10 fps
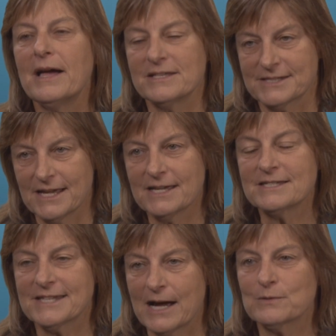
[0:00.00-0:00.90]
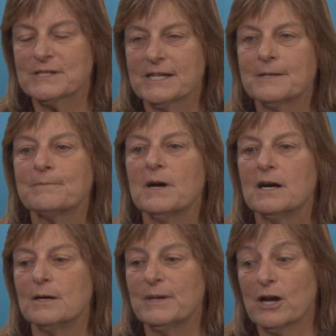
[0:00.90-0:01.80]
as housing,
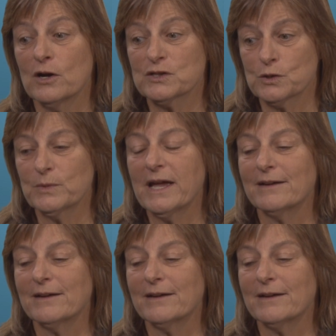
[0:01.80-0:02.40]
and also